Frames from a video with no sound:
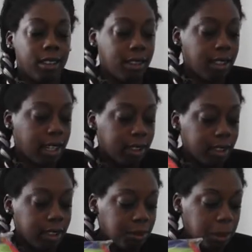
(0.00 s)
Yeah,
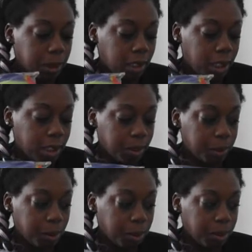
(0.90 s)
this
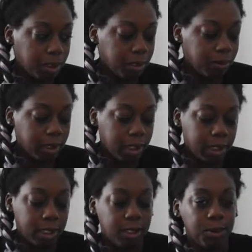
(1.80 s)
pool
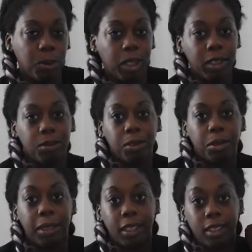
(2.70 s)
is one for
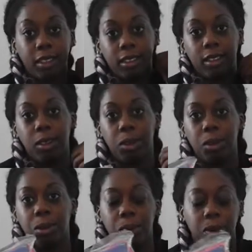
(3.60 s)
my niece
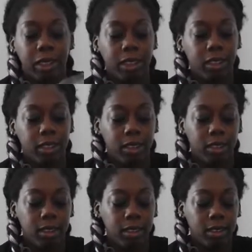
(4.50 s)
who
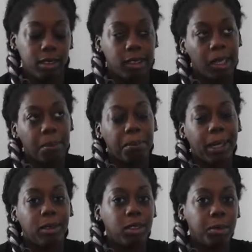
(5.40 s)
is
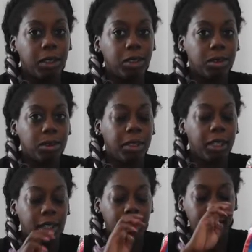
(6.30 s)
about to be 2,
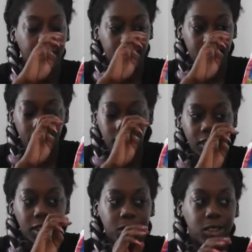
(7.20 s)
and
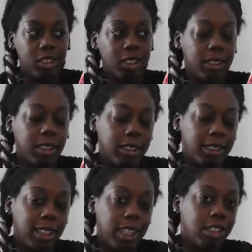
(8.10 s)
even though she is like
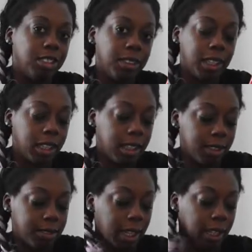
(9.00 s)
terrified
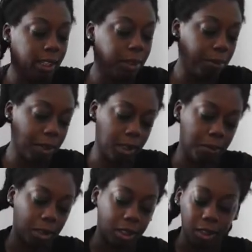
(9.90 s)
of any big
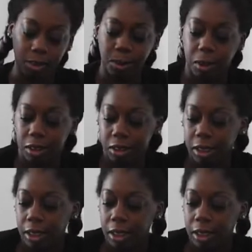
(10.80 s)
body of water,